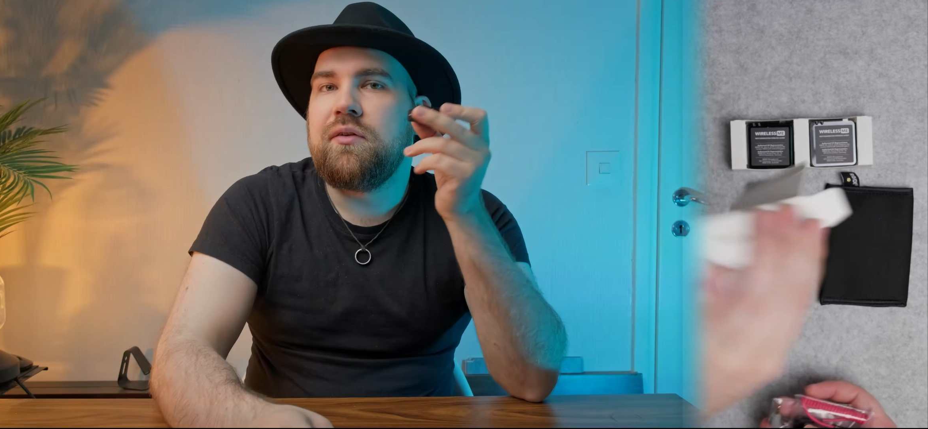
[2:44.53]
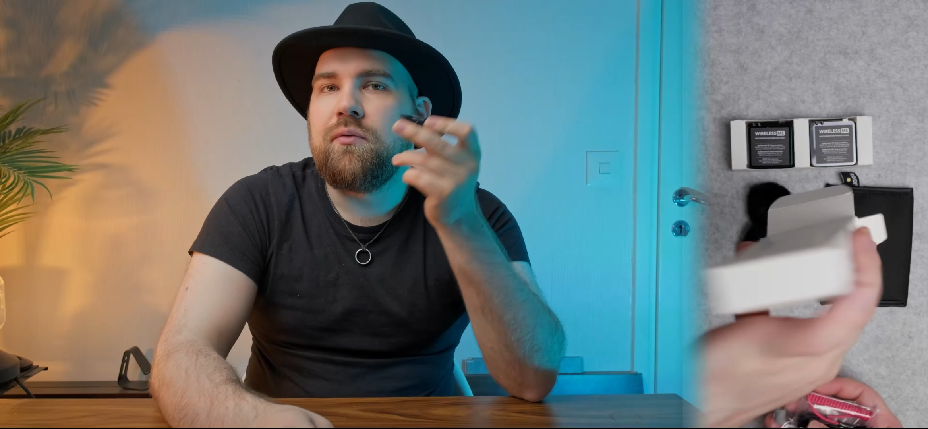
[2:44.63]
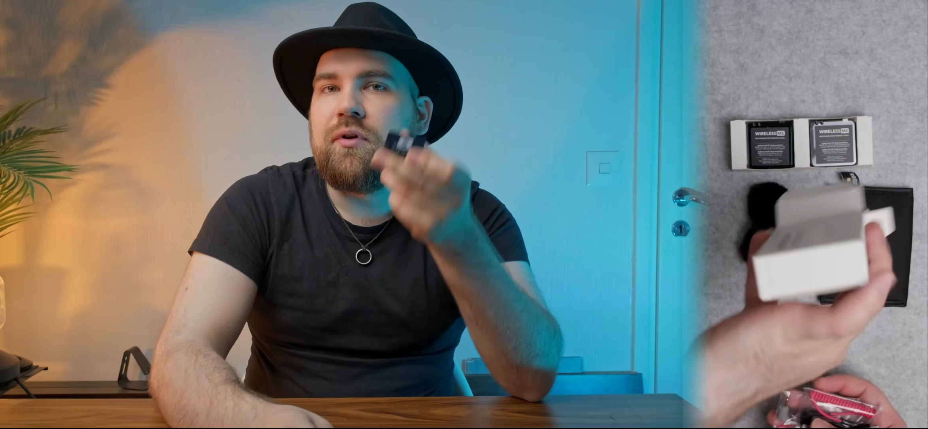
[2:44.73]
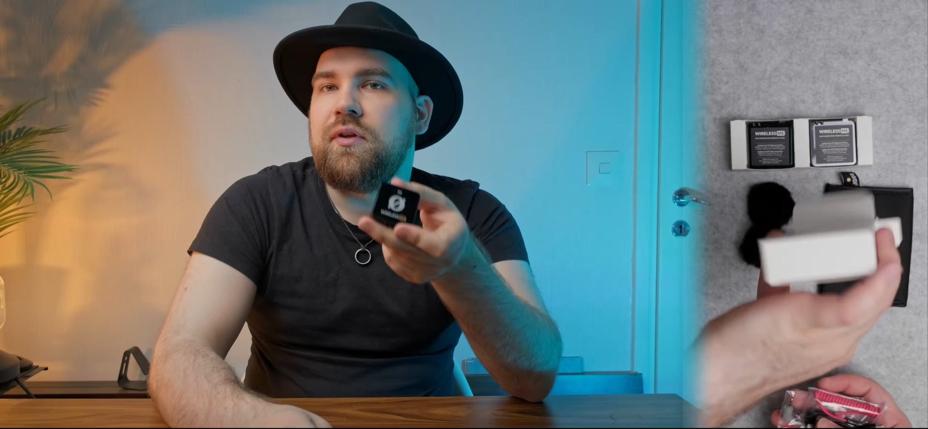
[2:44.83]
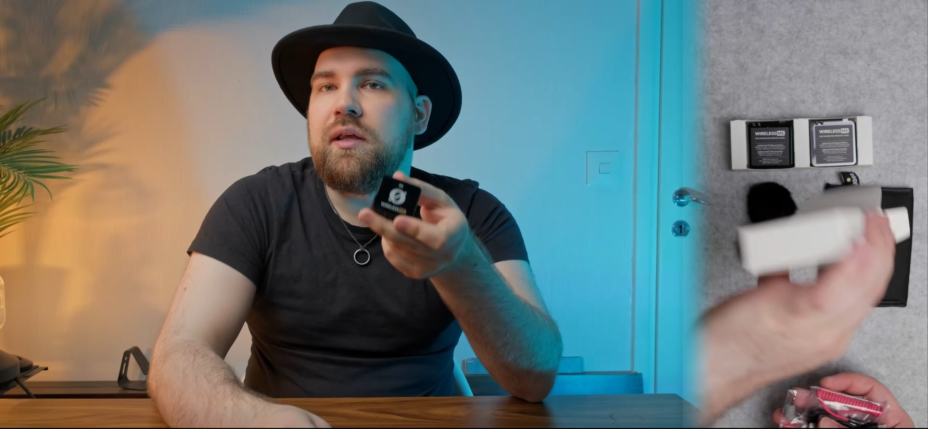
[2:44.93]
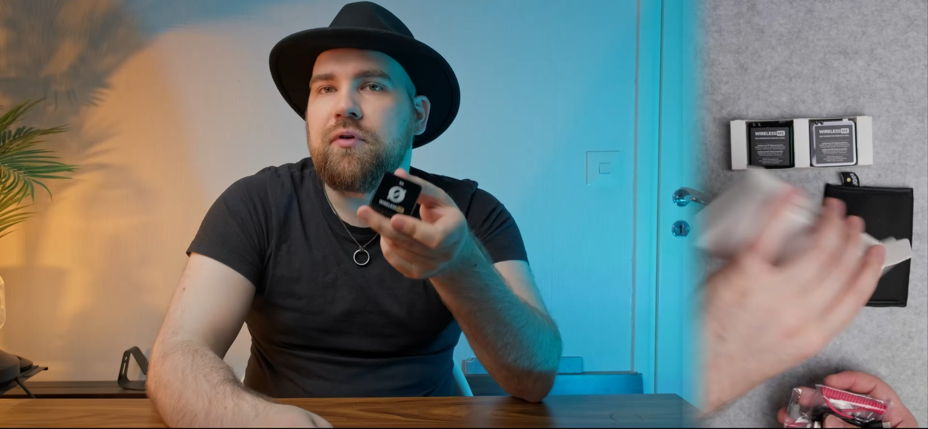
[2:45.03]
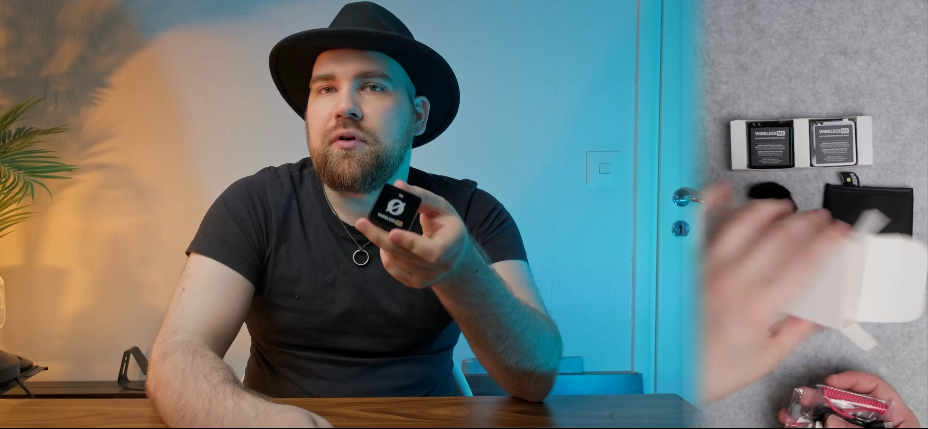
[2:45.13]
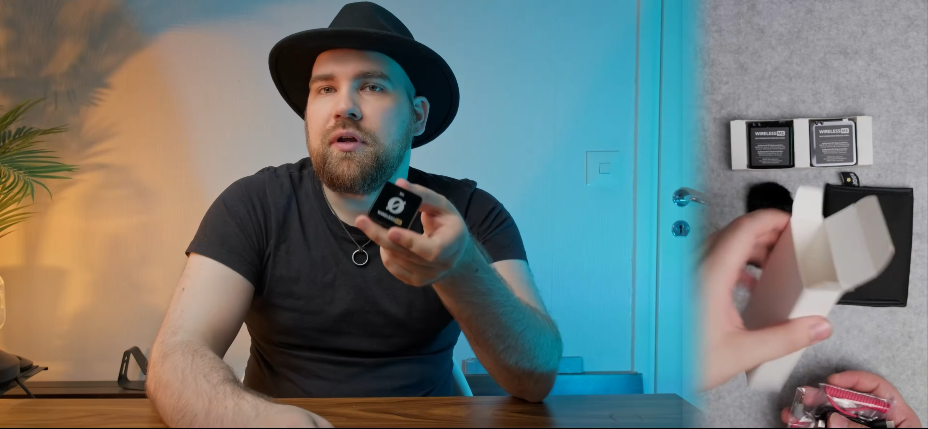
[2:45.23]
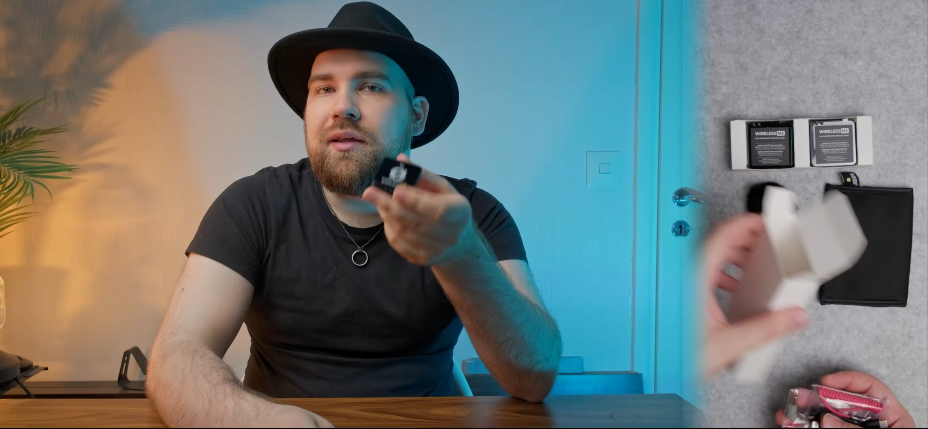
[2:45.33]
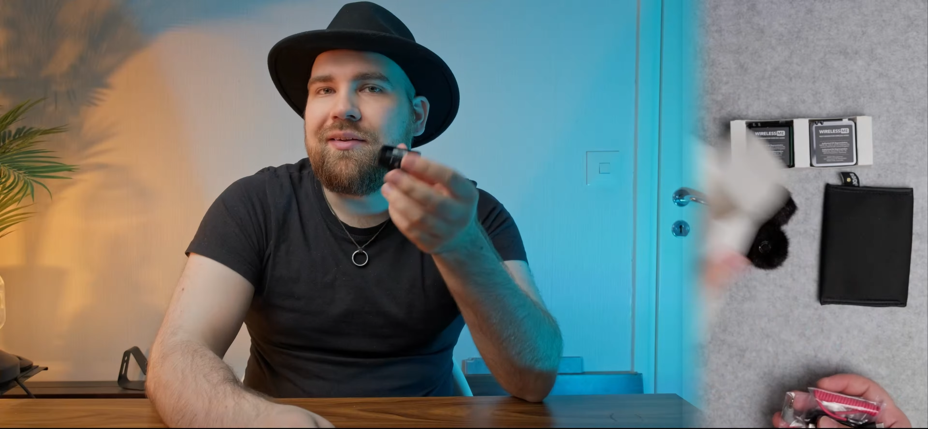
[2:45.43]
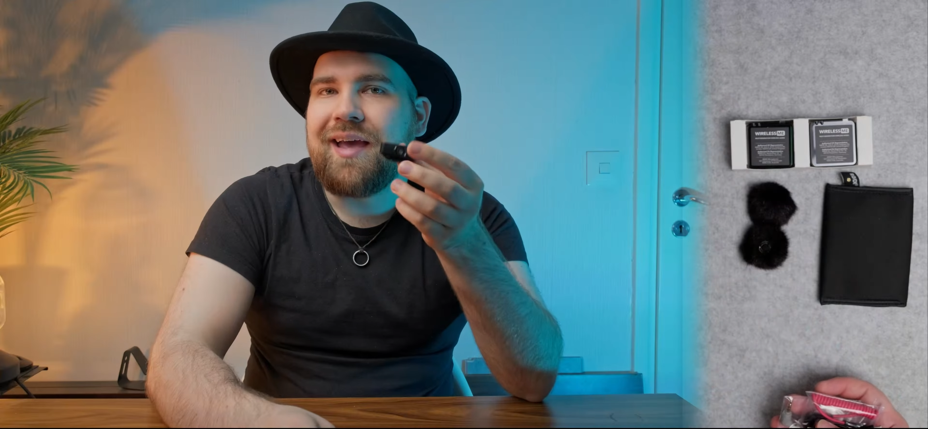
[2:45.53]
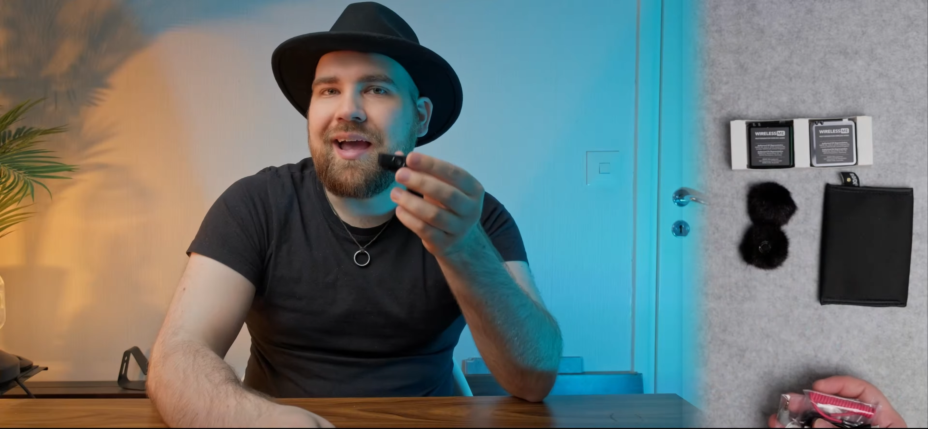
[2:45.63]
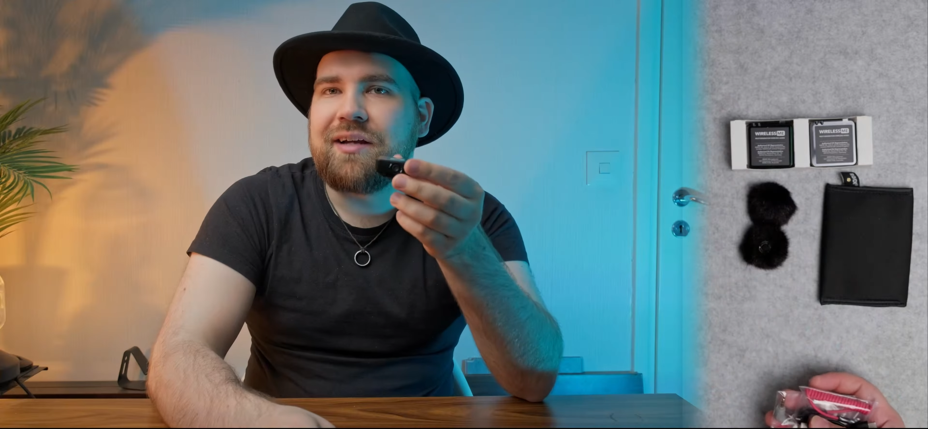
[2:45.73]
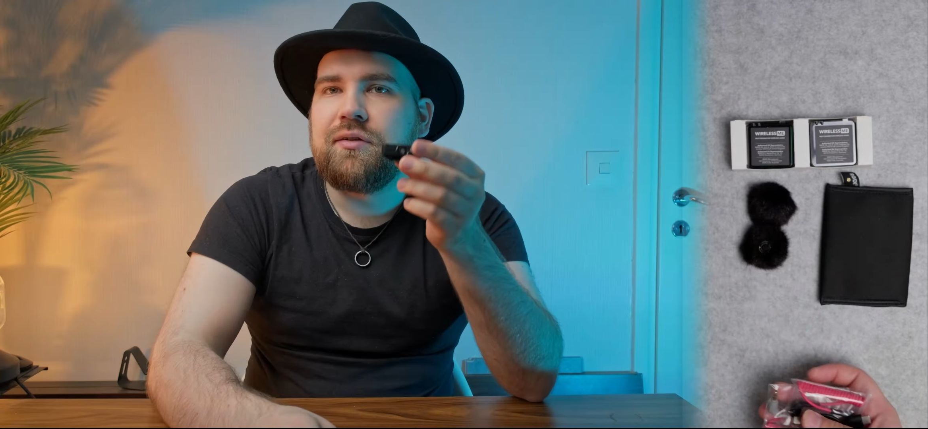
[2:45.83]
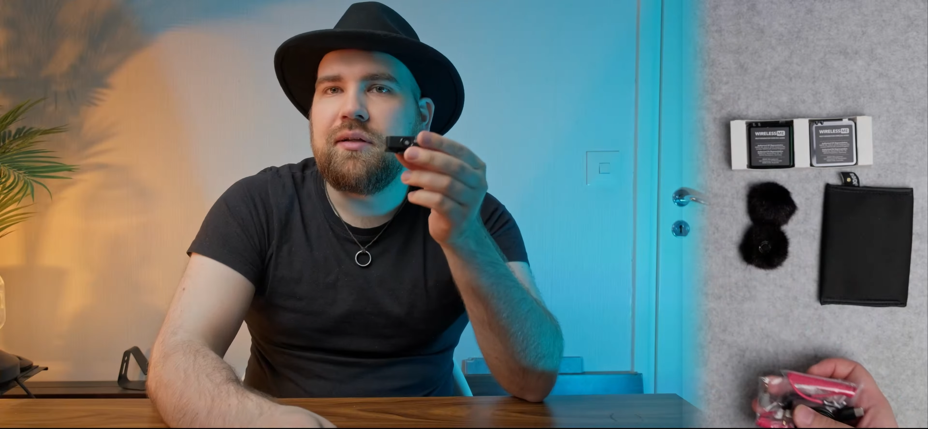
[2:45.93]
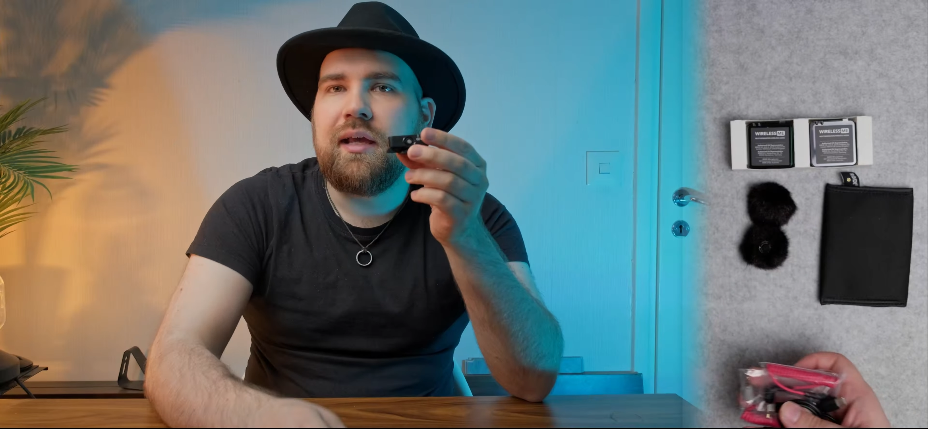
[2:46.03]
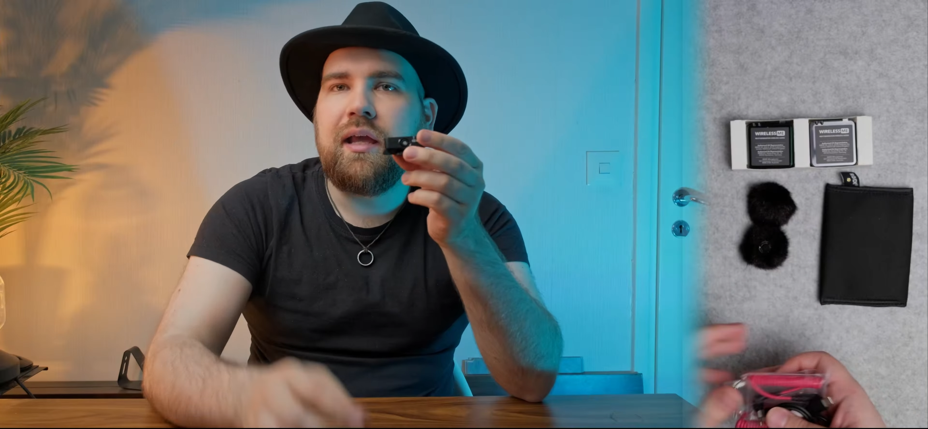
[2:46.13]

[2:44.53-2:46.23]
the receiver is actually